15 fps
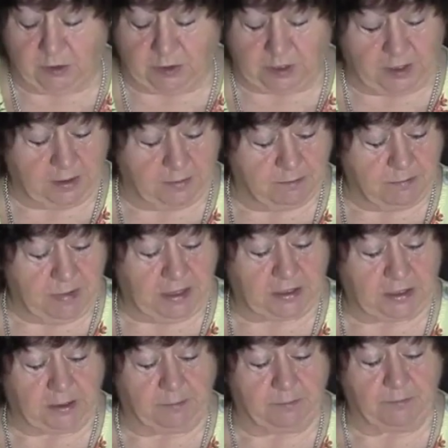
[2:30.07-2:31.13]
can make
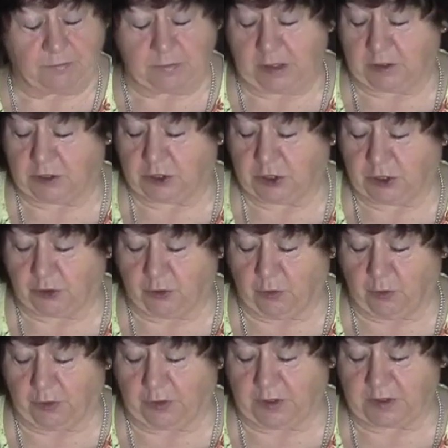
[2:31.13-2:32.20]
them to your
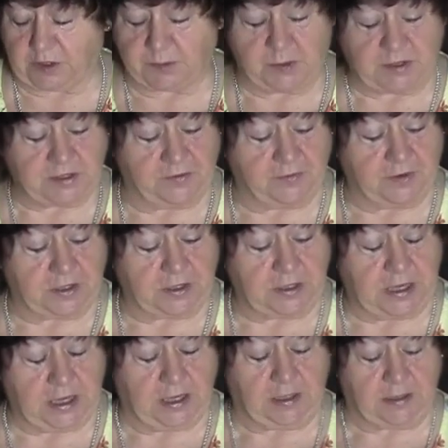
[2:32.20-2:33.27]
own specific
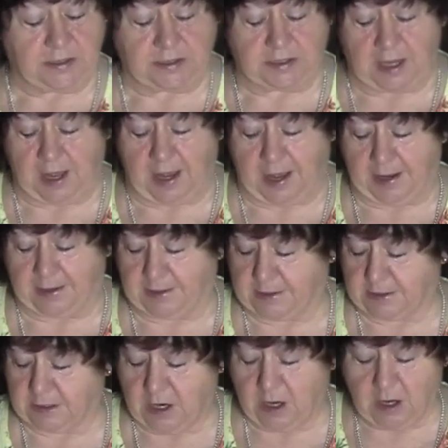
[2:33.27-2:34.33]
needs,
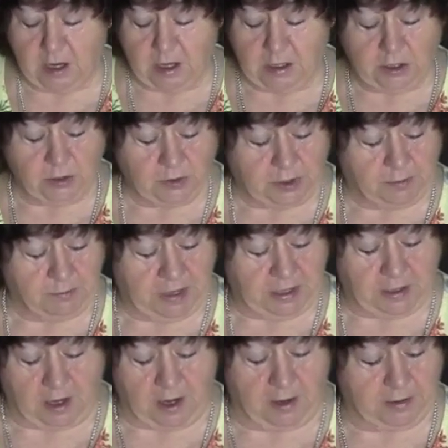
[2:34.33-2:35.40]
and you can
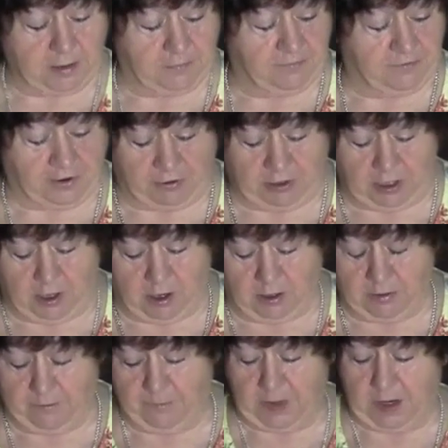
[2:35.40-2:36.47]
make them very
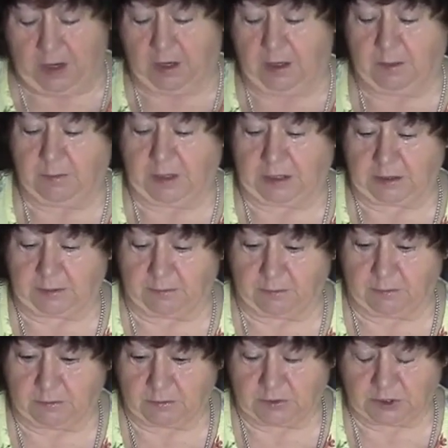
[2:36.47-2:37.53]
long. I make
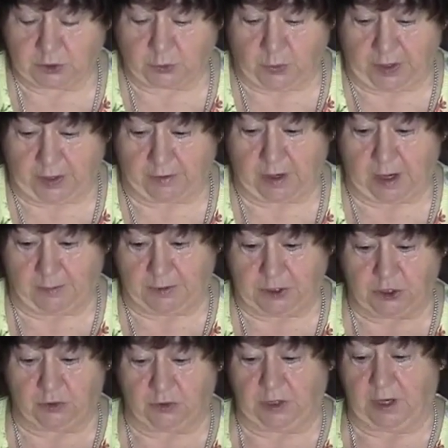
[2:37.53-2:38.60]
them square. I'll be
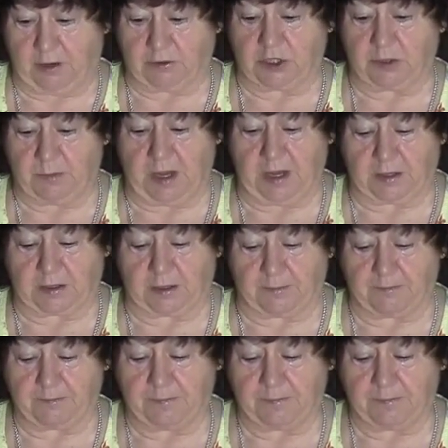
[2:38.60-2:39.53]
showing you how to make them.